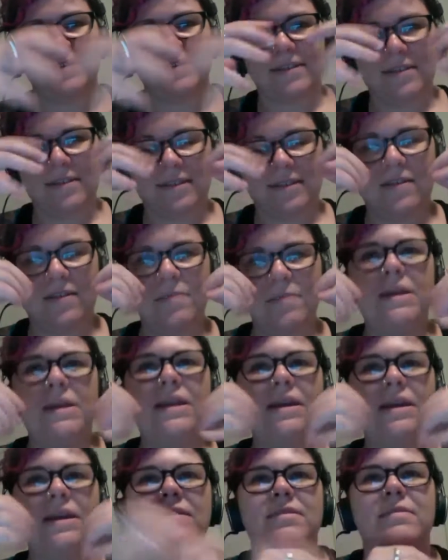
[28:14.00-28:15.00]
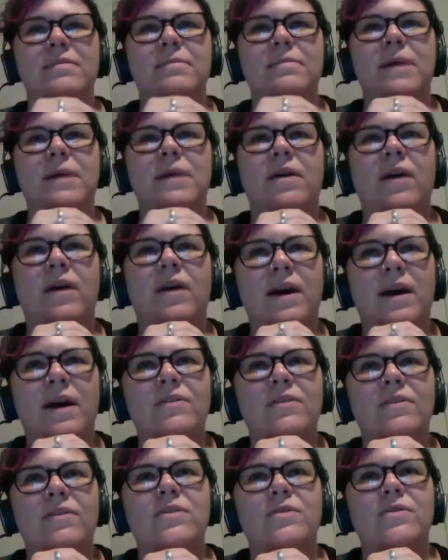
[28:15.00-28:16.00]
To me, it is about how do
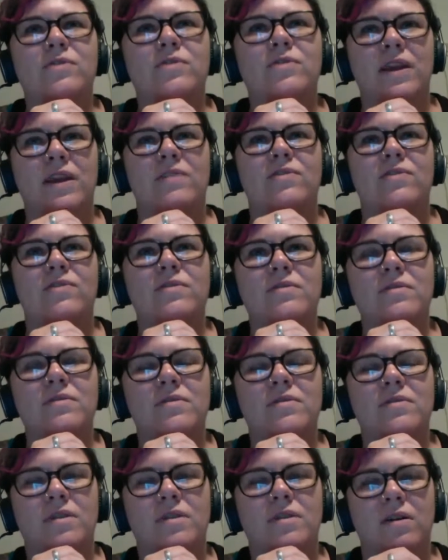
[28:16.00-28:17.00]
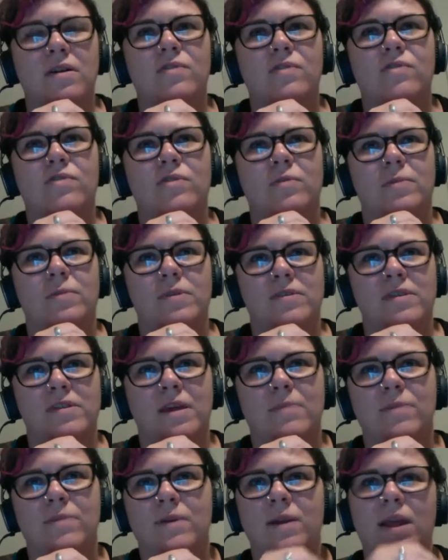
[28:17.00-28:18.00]
you change the cultural
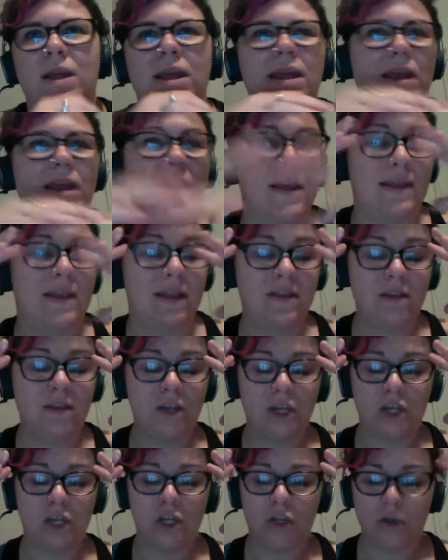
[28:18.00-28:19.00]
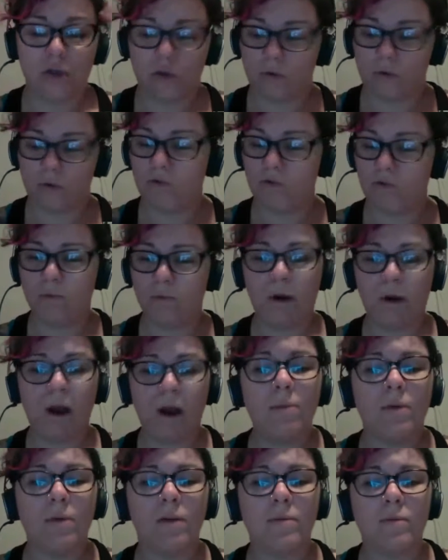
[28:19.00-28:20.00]
perception. And again, that's a huge
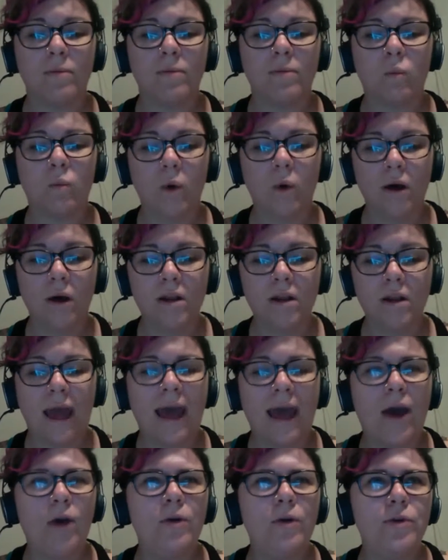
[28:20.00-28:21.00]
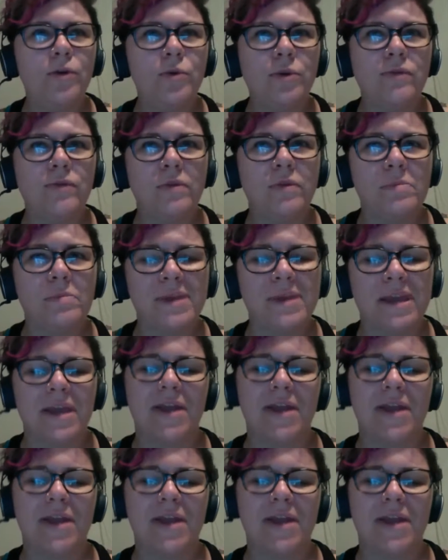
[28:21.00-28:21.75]
problem. How do you even begin?